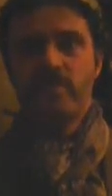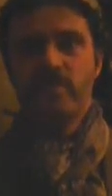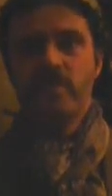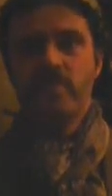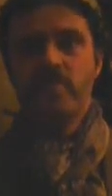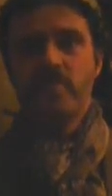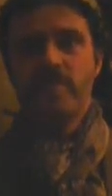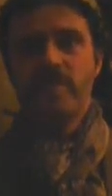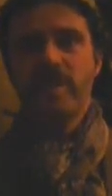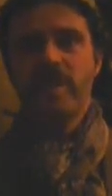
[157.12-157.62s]

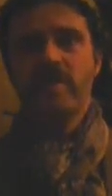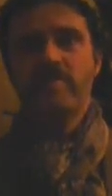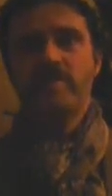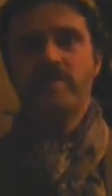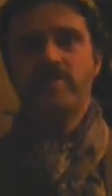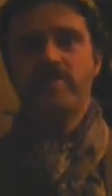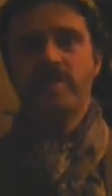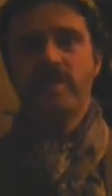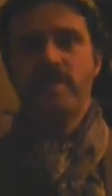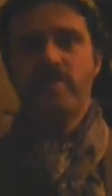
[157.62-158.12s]
two K
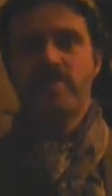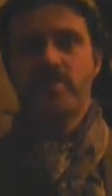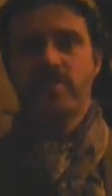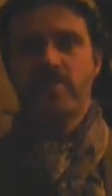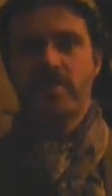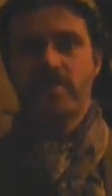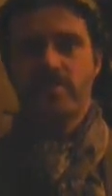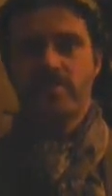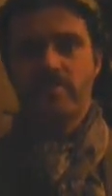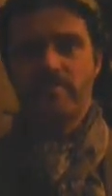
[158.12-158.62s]

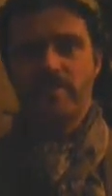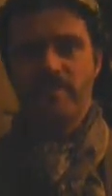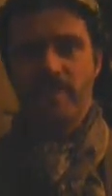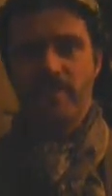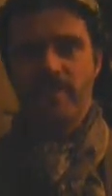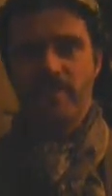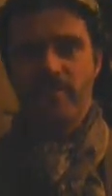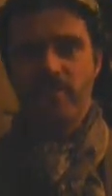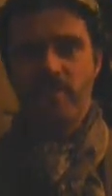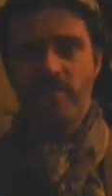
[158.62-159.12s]
retention she was
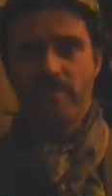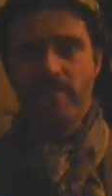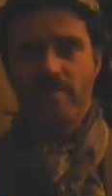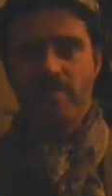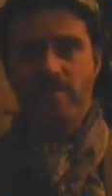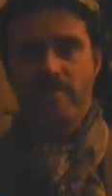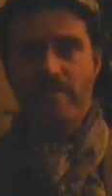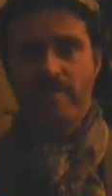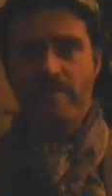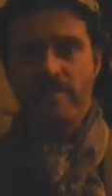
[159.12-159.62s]
up
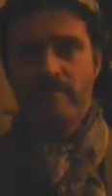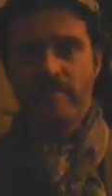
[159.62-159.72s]
for.